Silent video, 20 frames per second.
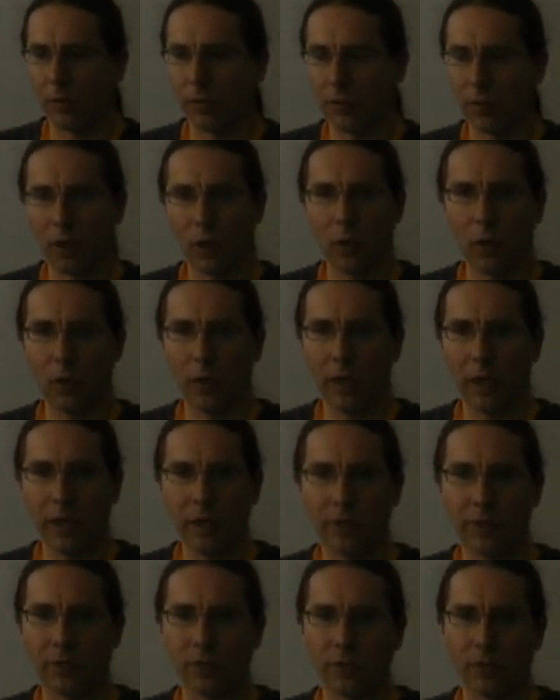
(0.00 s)
So
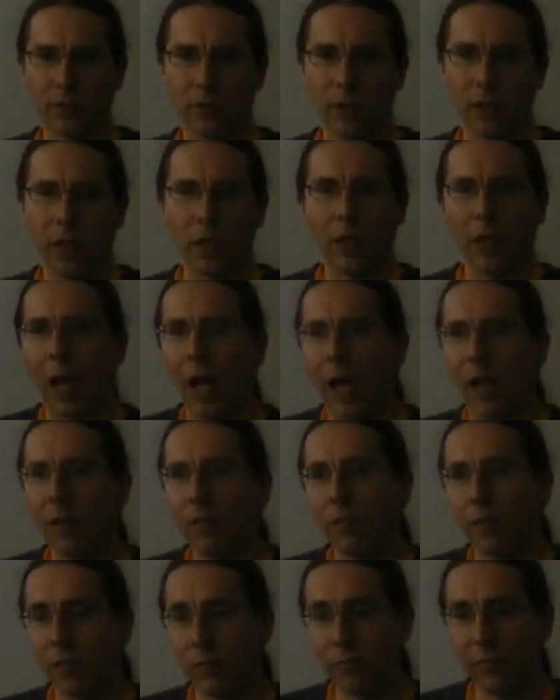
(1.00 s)
it's a
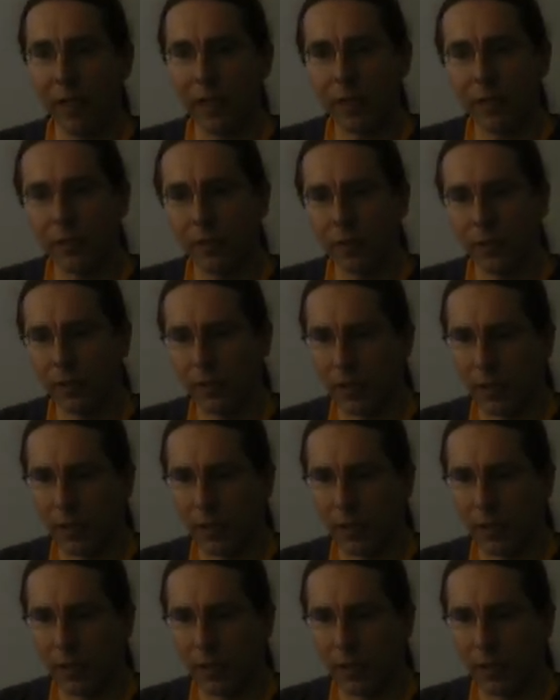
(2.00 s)
live effect.